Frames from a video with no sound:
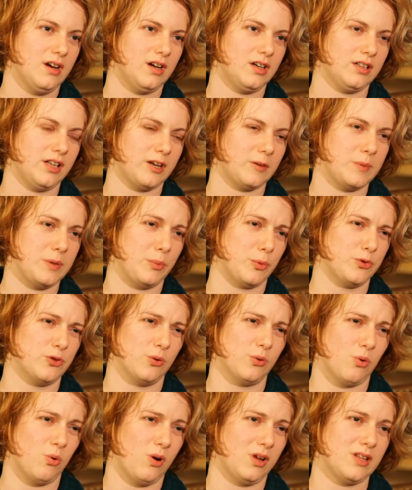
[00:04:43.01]
a lot of people
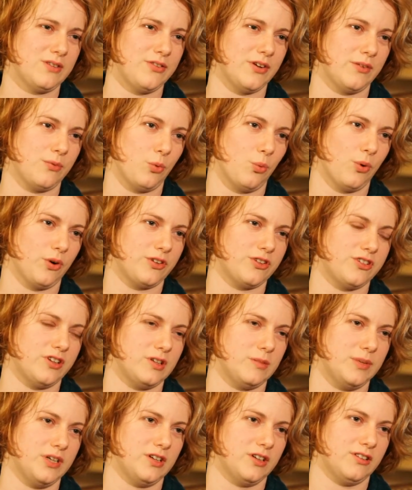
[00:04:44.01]
don't qualify for work
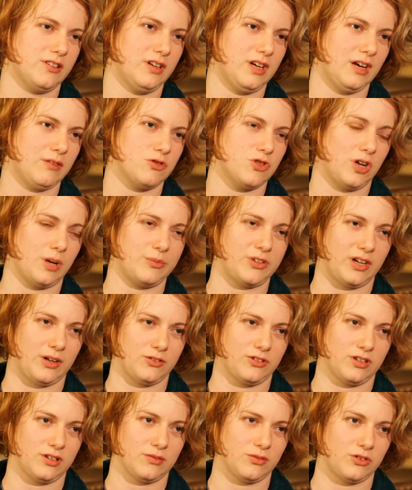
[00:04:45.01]
study because they have jobs
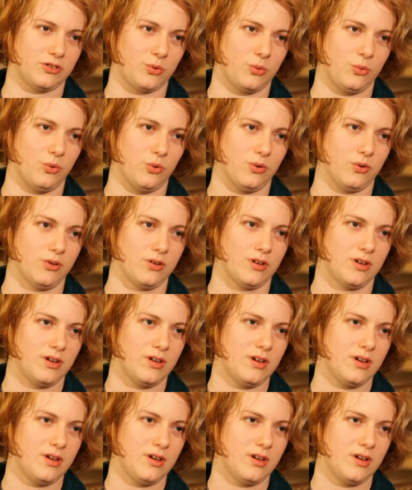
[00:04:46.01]
outside of school.